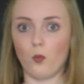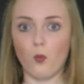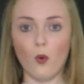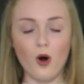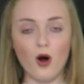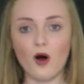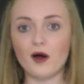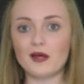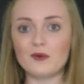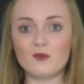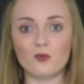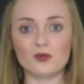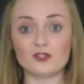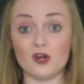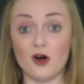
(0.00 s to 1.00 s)
why
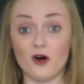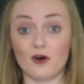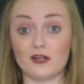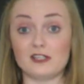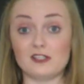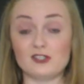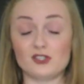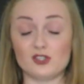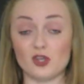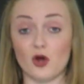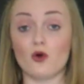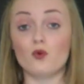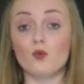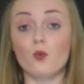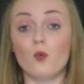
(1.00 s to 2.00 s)
was I
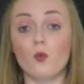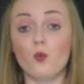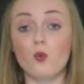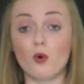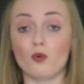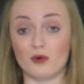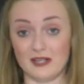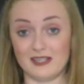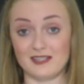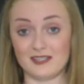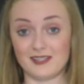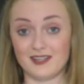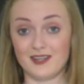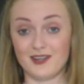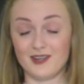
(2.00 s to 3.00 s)
so worried?
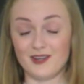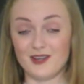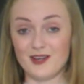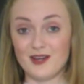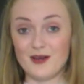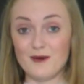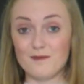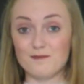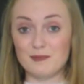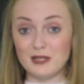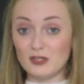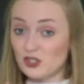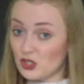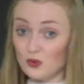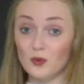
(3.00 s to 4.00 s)

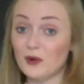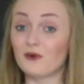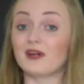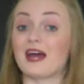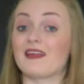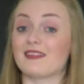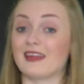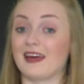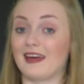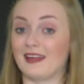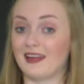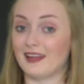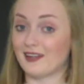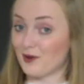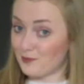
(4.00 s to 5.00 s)
Because you will get
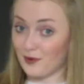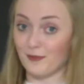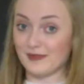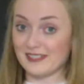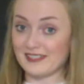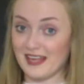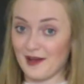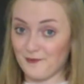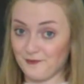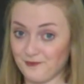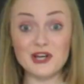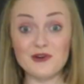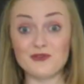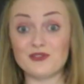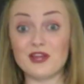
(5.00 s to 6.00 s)
there, and I promise that.
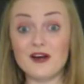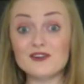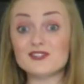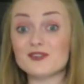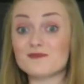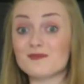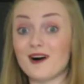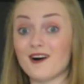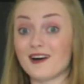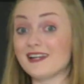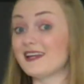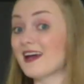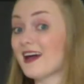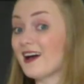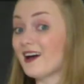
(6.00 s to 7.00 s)
So those are
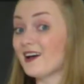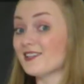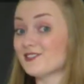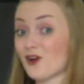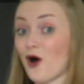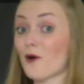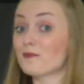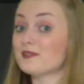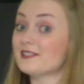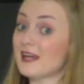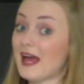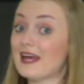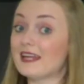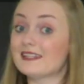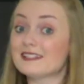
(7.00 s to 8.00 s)
my top
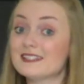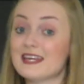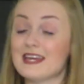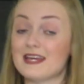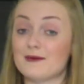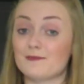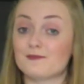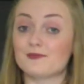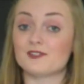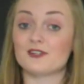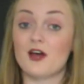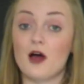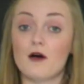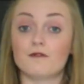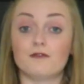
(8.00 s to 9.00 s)
10 tips
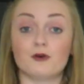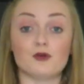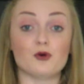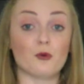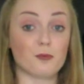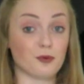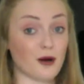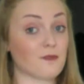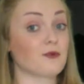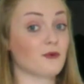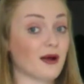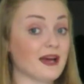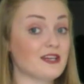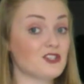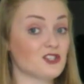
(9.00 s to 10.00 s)
for your
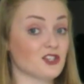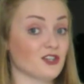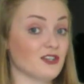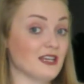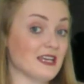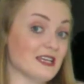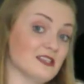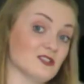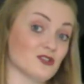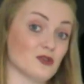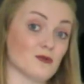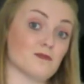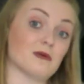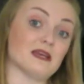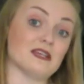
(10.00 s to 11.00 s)
preparation
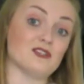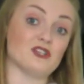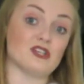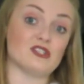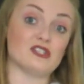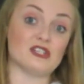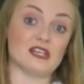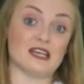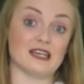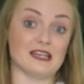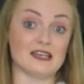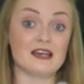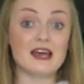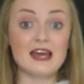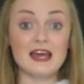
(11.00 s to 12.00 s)
into Pgce.